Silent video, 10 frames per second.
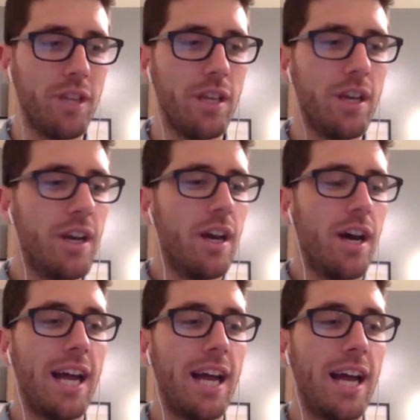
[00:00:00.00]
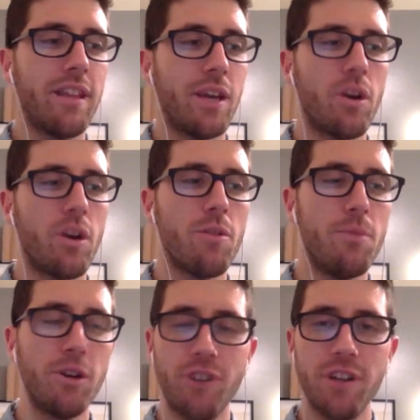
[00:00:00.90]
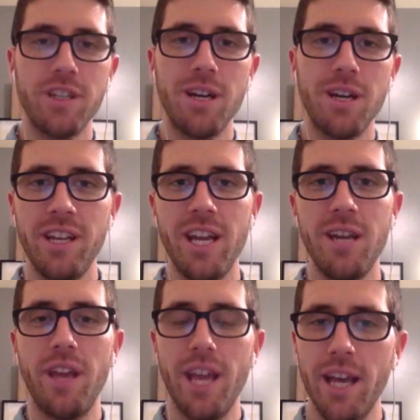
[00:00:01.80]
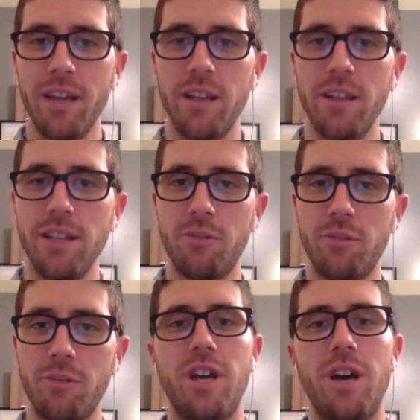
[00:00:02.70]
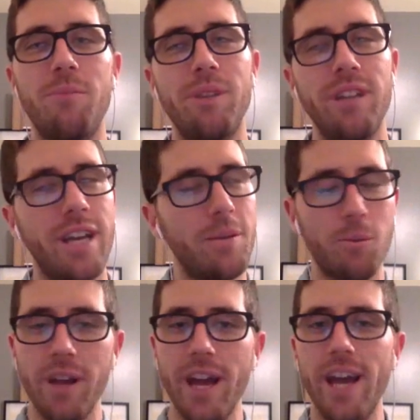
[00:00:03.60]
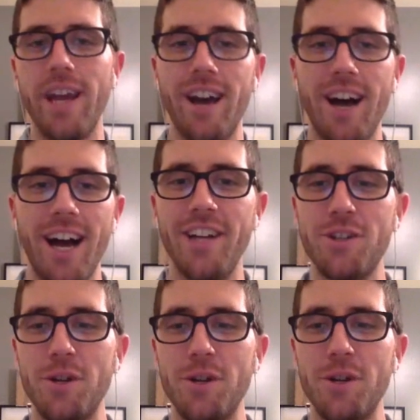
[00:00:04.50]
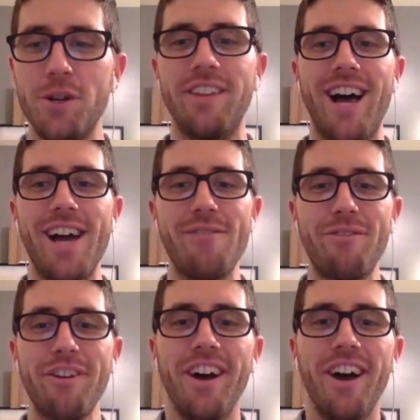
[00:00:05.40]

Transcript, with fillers: the I like to think one of the most fun company names and the least professional company names, but hey, I, I chose this life.